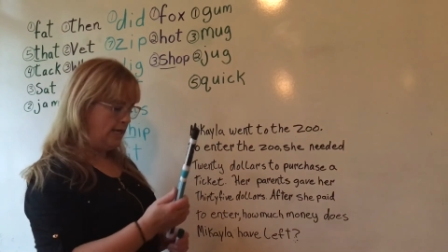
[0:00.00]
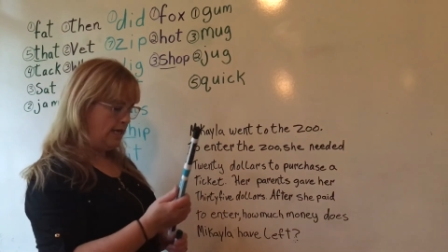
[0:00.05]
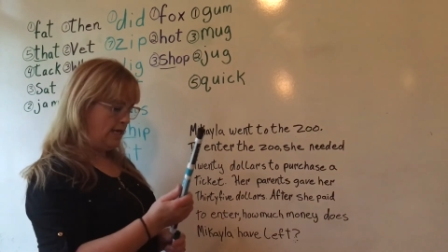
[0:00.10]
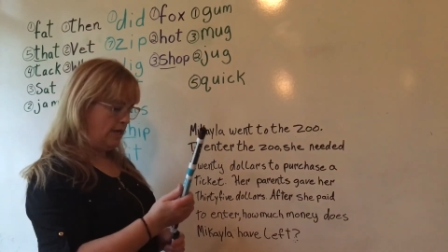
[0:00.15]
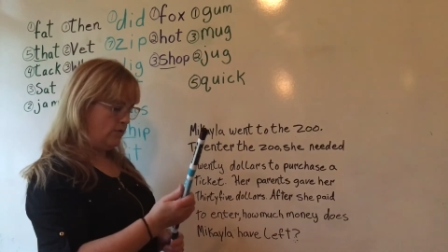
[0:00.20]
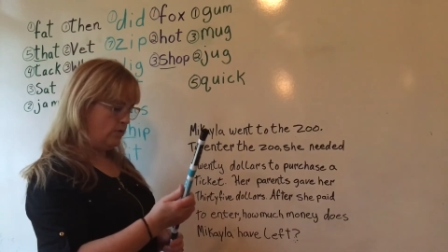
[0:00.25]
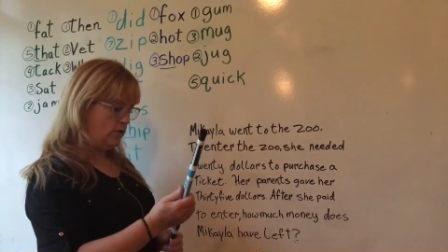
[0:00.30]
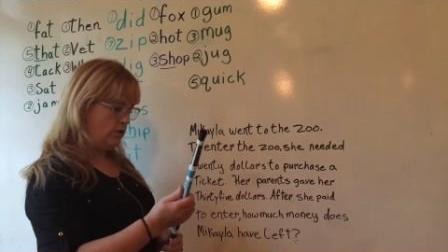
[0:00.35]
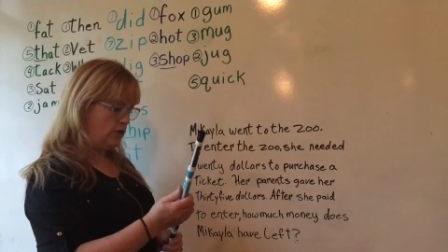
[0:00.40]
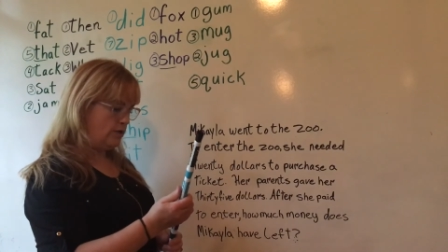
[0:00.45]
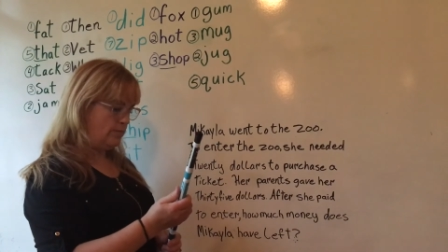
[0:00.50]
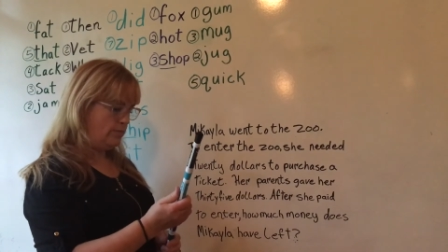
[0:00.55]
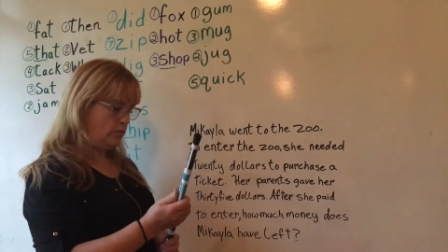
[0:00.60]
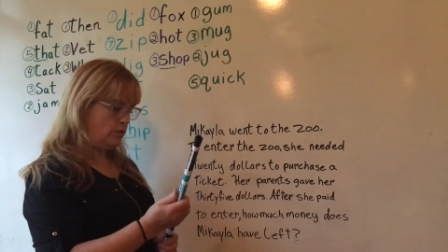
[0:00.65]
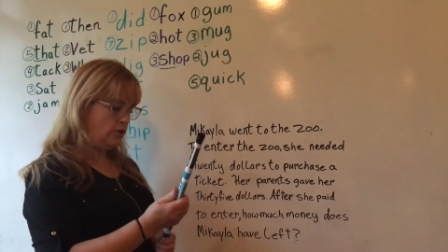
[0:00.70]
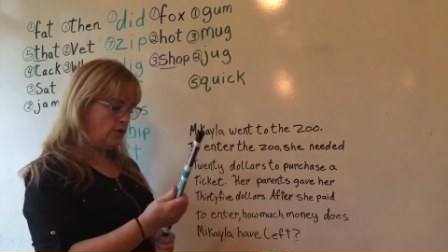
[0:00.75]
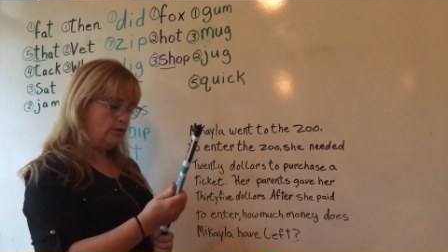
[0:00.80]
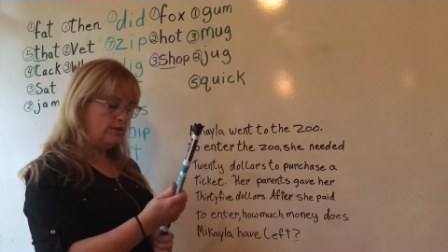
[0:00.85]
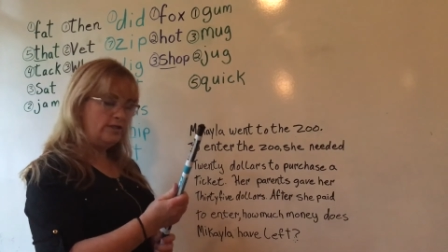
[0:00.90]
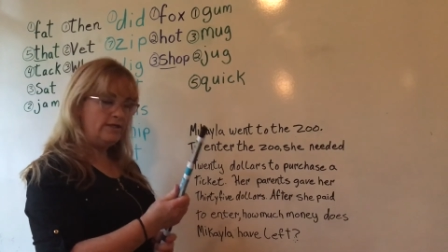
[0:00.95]
and we're gonna
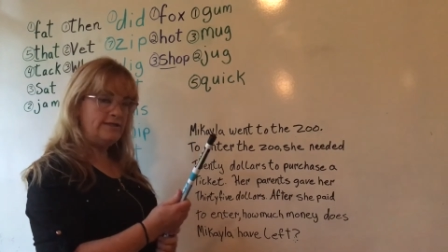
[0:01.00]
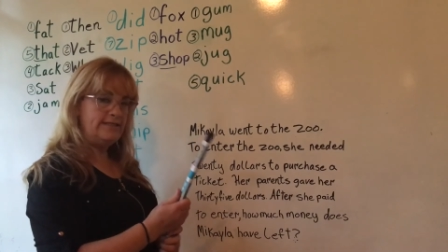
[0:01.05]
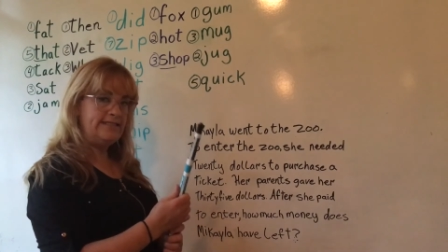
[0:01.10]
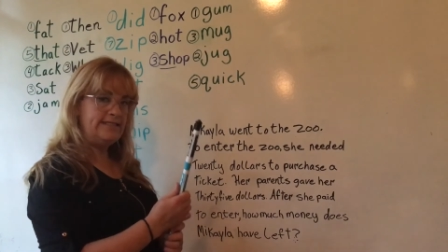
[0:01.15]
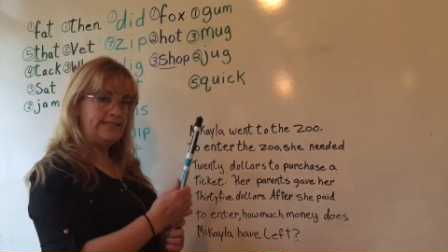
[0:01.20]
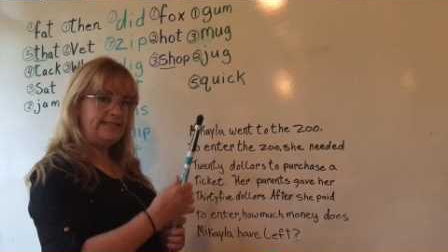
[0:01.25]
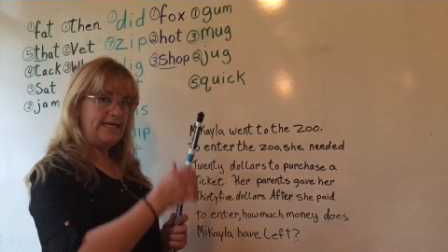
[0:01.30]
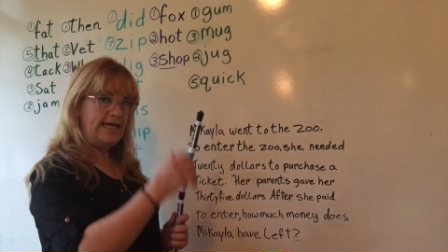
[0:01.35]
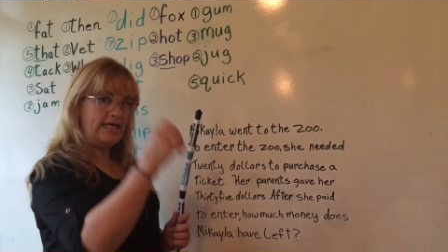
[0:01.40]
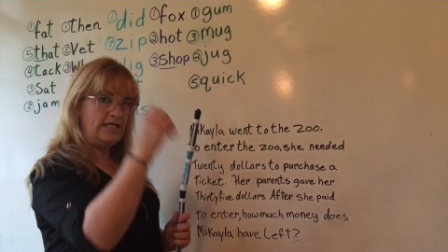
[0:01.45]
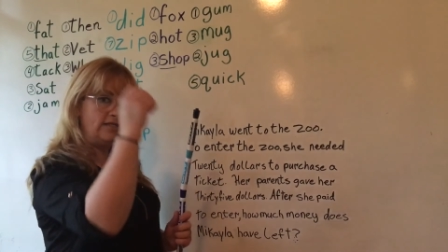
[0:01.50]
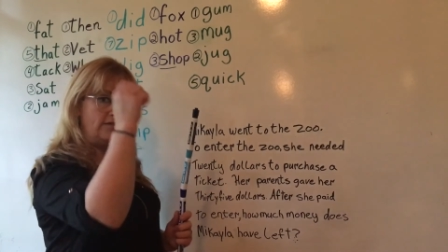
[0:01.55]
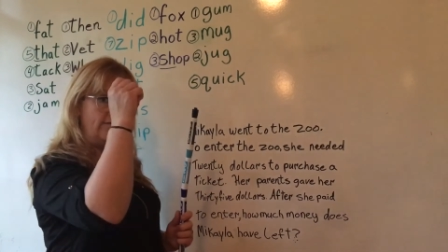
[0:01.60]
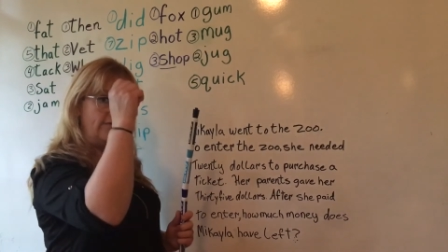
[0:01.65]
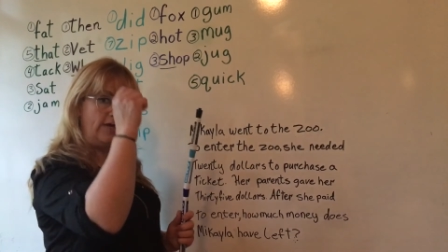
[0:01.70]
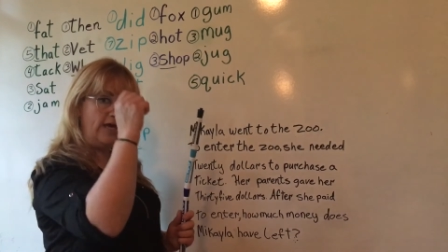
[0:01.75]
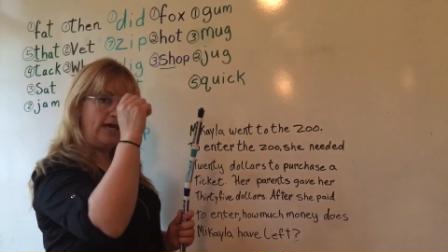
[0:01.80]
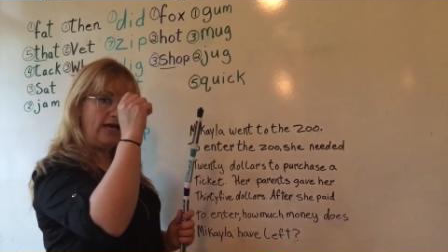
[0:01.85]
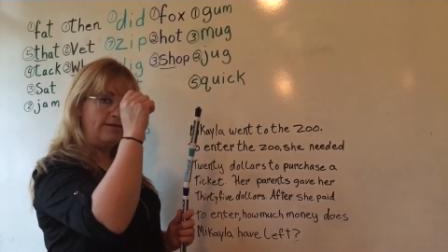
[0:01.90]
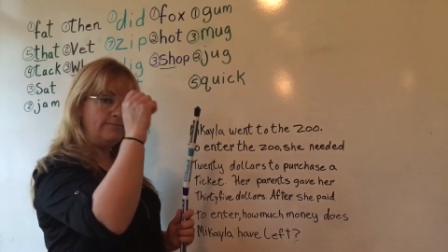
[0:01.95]
put our little detective
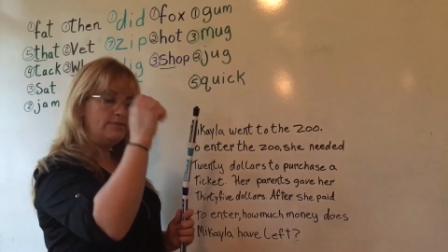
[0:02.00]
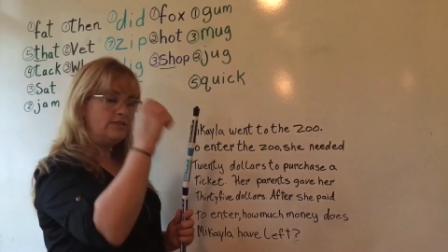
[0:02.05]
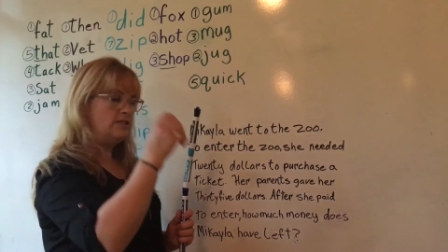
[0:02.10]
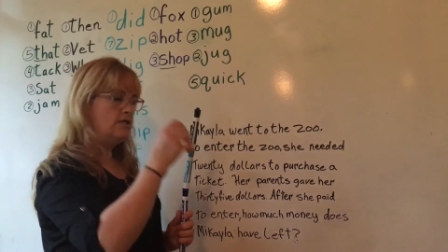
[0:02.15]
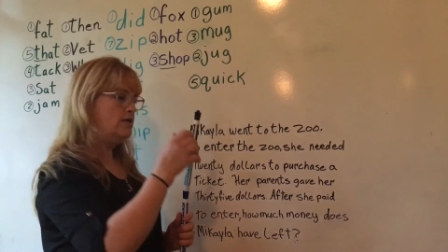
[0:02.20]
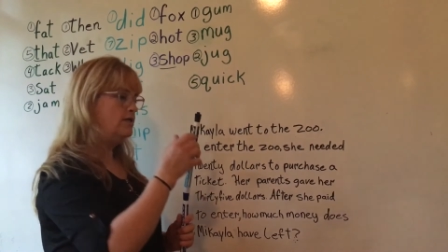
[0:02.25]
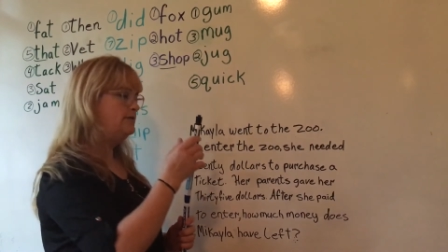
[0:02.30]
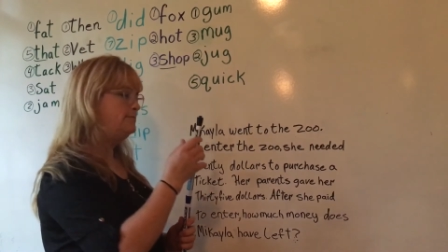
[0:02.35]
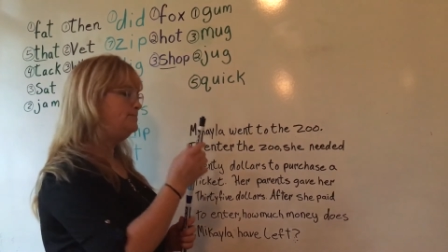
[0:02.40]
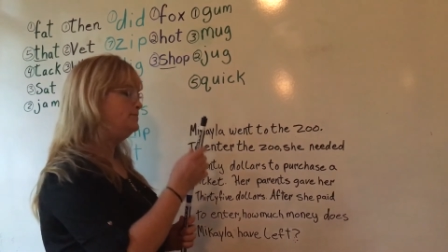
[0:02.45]
caps on